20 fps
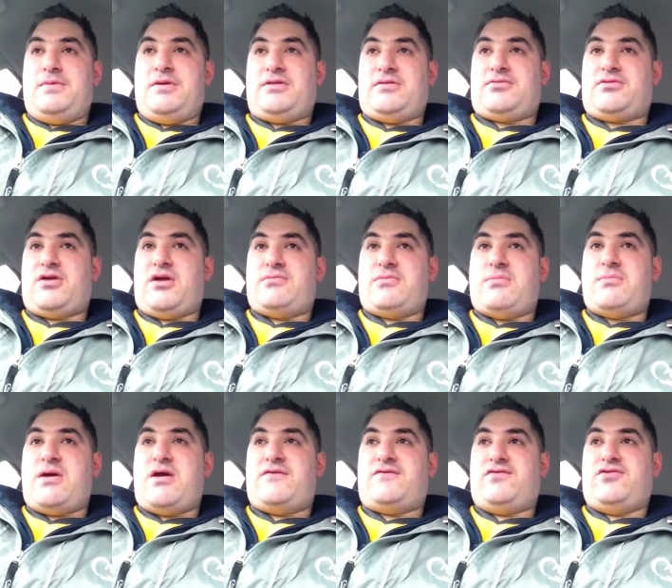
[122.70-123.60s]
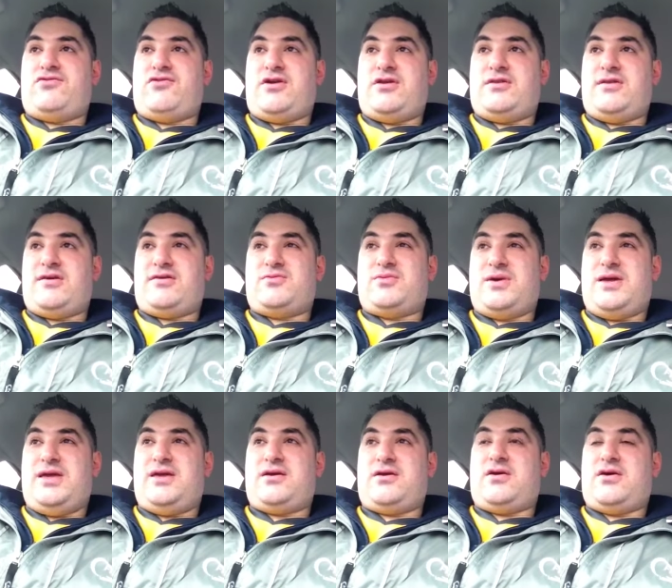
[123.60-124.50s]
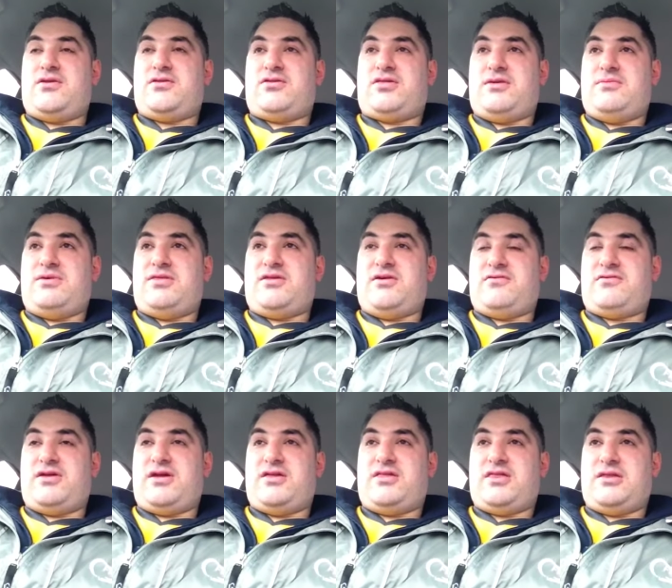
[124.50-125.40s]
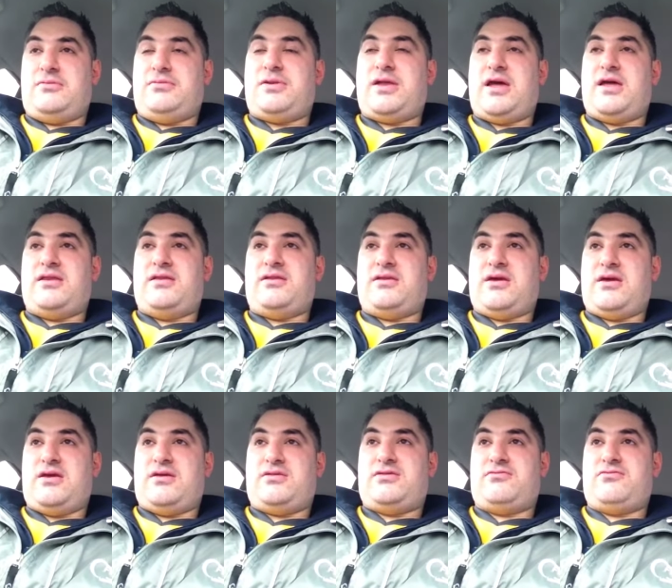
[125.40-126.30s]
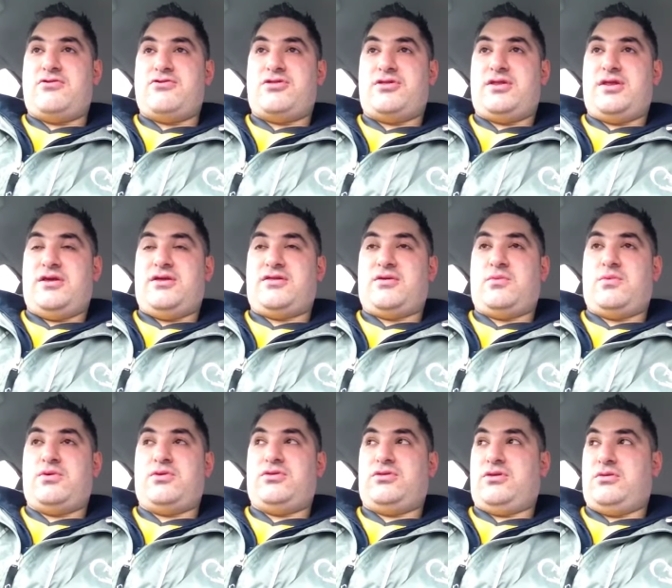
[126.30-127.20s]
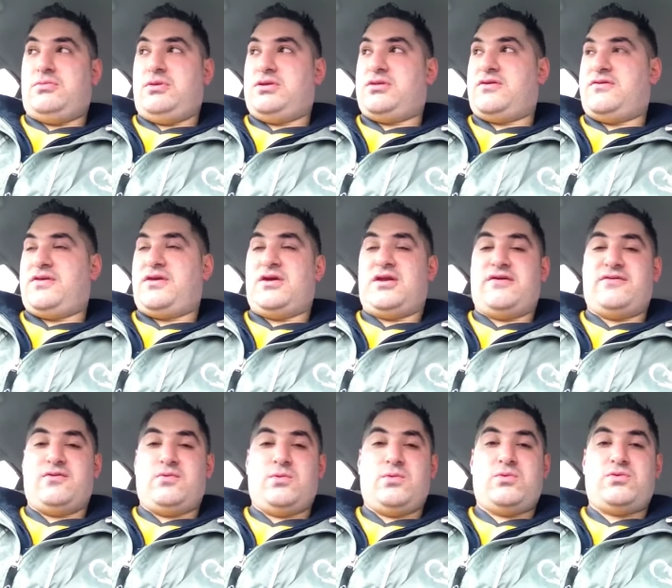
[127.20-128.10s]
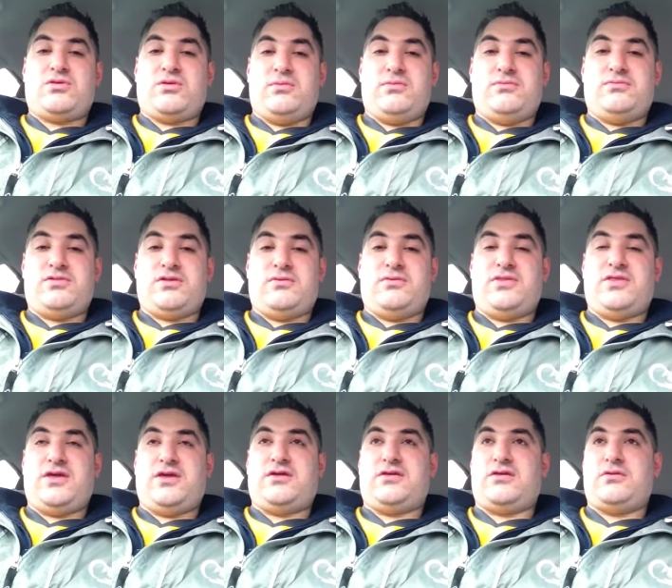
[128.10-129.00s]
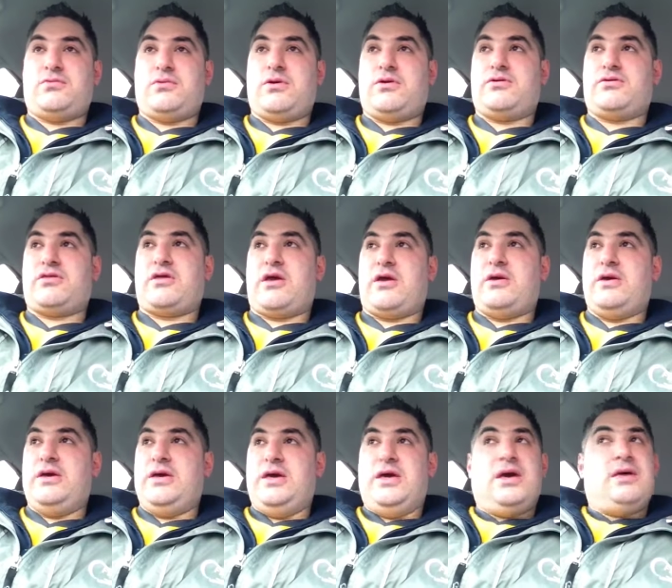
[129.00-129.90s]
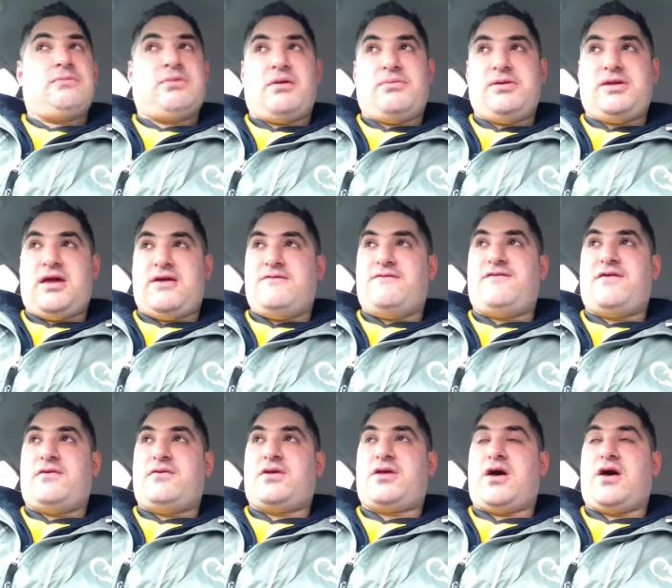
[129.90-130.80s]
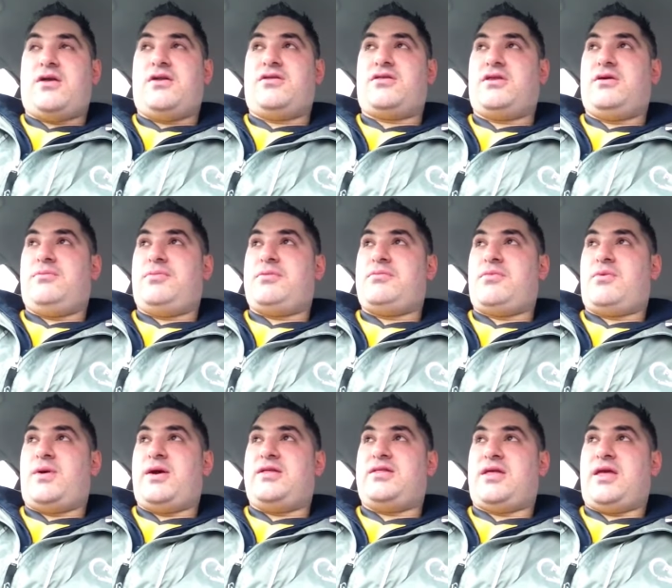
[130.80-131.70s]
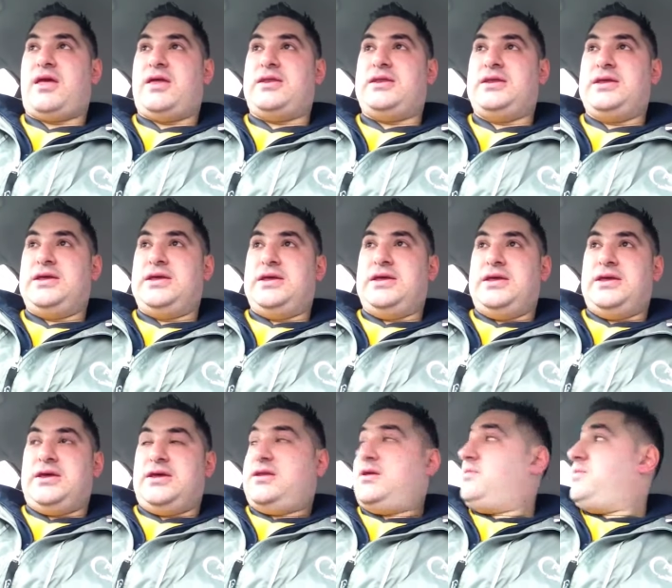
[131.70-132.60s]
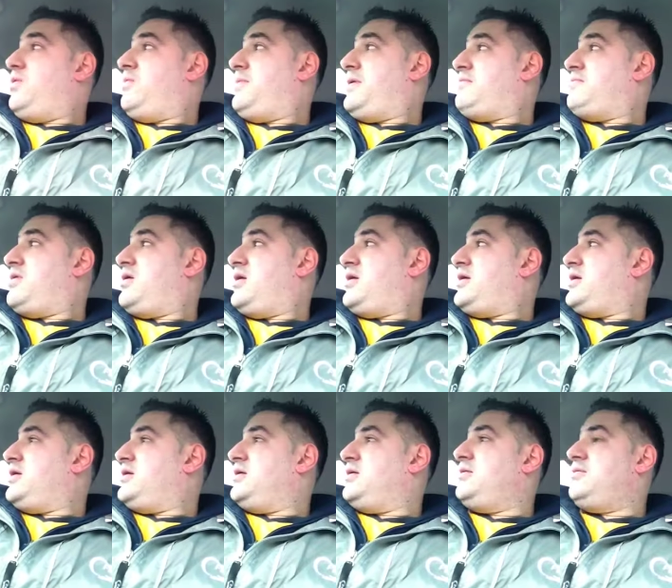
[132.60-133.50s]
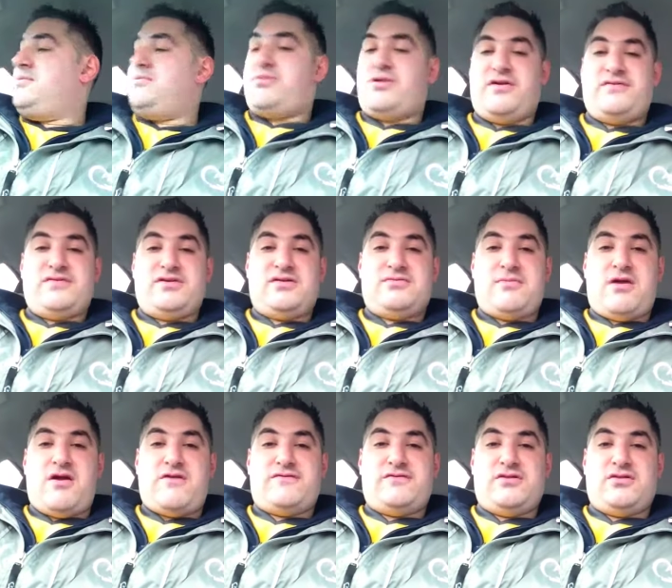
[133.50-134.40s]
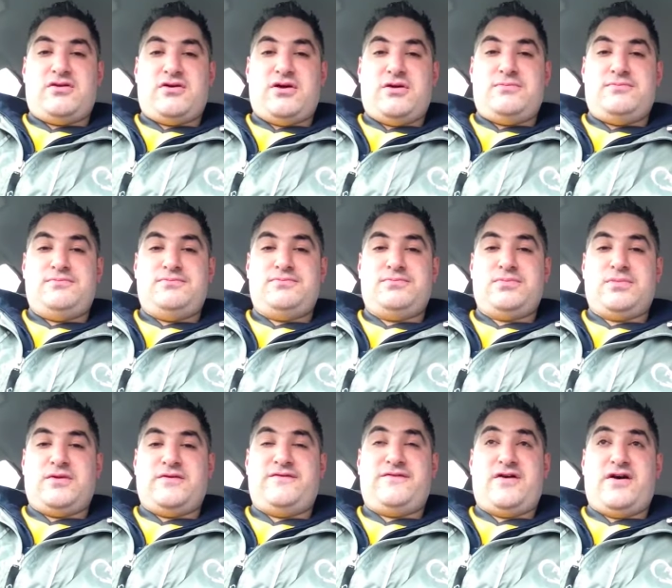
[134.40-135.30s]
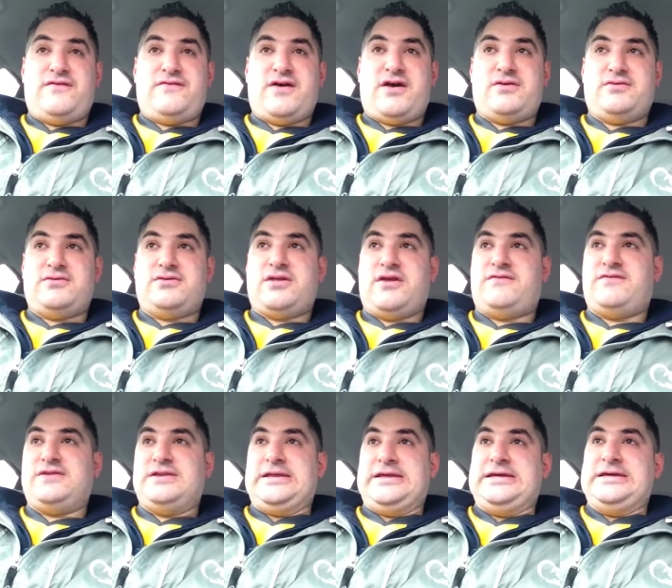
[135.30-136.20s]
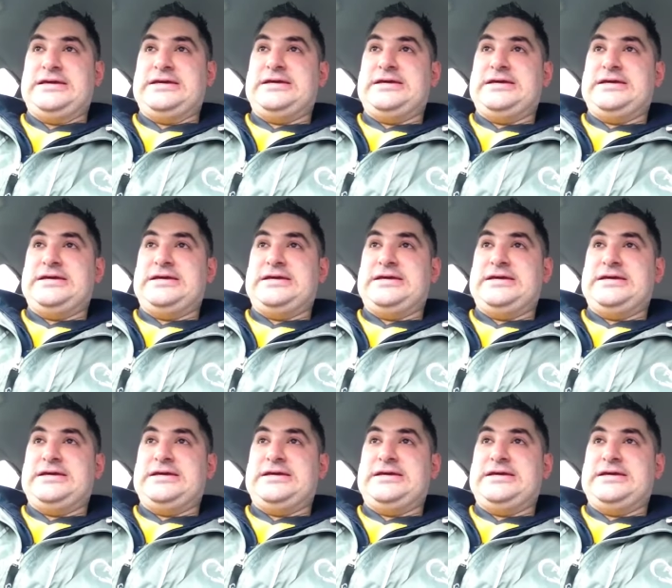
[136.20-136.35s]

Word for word: being I'm starting marathon training next week, I can't see myself sticking to the plan as rigidly as I want to because I think I'll have to walk some some things as well. So, but I'll be getting fit regardless, and it'll bring my weight down, and I will beat my uh, previous marathon time, the five hours definitely.